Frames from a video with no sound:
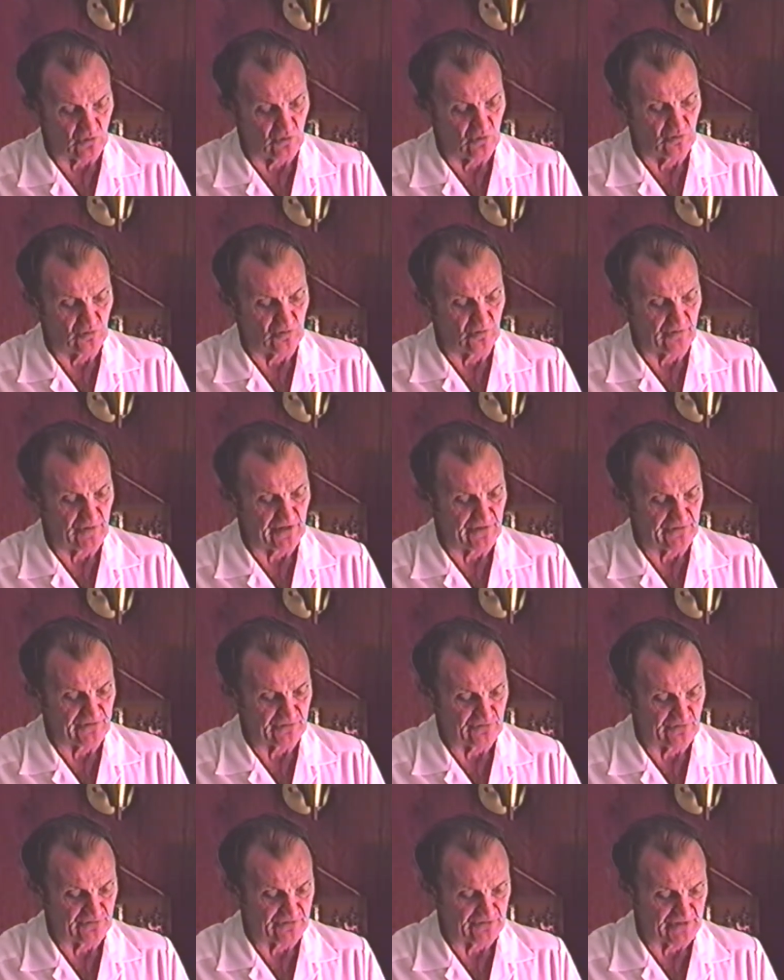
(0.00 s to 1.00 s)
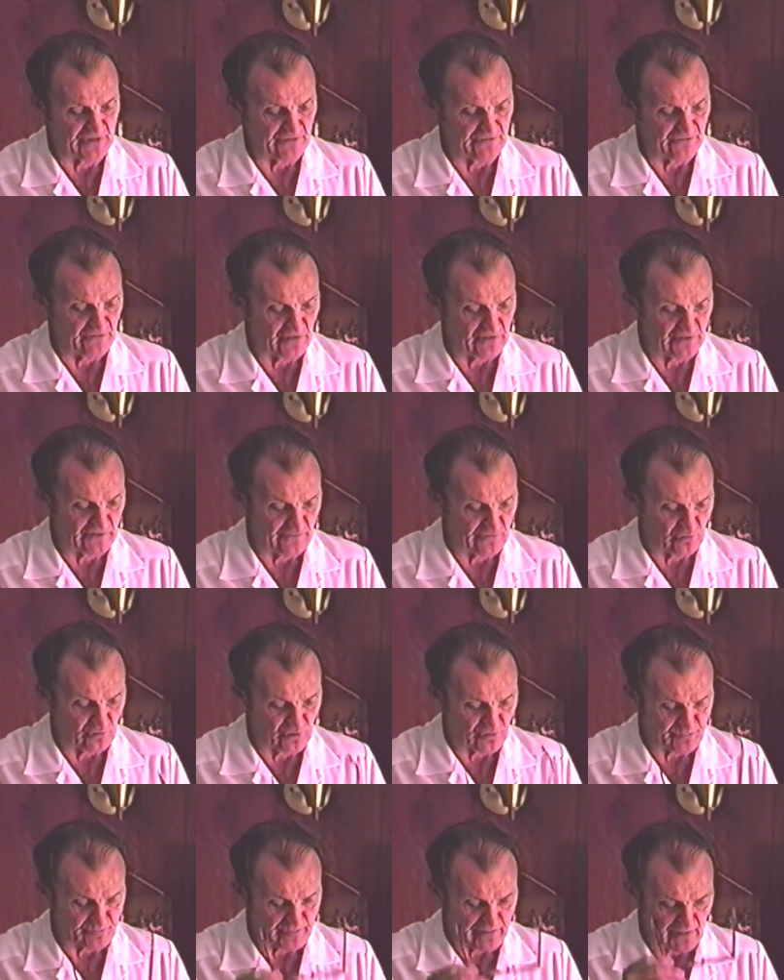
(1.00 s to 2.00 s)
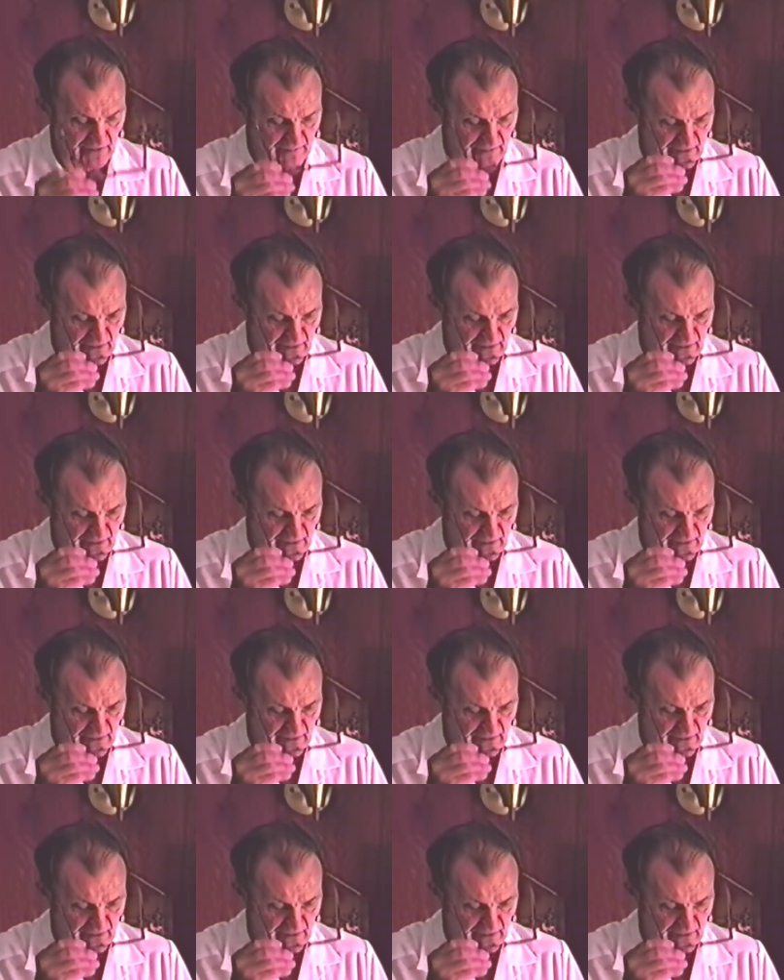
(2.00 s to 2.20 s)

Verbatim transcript: all the way through until they finally, of course, become